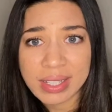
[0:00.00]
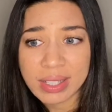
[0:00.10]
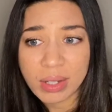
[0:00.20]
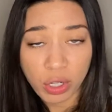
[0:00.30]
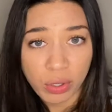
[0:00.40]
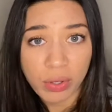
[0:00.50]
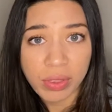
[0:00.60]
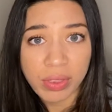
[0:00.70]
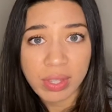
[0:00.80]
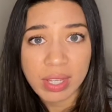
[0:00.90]

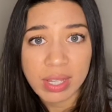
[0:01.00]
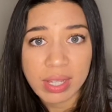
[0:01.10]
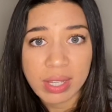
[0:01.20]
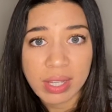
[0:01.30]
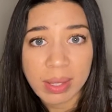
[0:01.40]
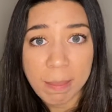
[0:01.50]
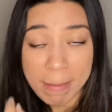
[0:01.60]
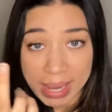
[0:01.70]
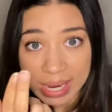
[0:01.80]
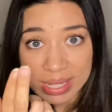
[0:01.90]
Earth,
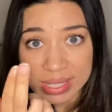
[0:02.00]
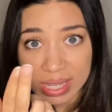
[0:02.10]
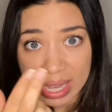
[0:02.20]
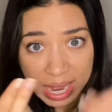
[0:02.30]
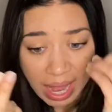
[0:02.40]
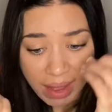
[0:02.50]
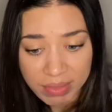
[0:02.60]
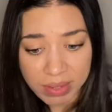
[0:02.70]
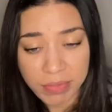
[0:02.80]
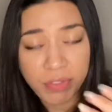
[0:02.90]
mate and have
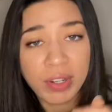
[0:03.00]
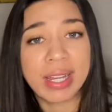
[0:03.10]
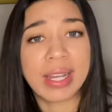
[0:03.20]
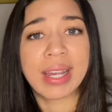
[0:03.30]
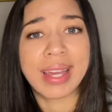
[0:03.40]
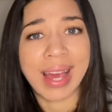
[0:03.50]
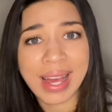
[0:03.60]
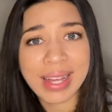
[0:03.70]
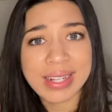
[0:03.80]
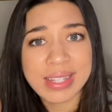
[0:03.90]
the freaking
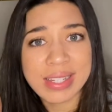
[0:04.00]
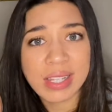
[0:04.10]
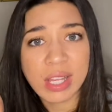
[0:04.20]
gods.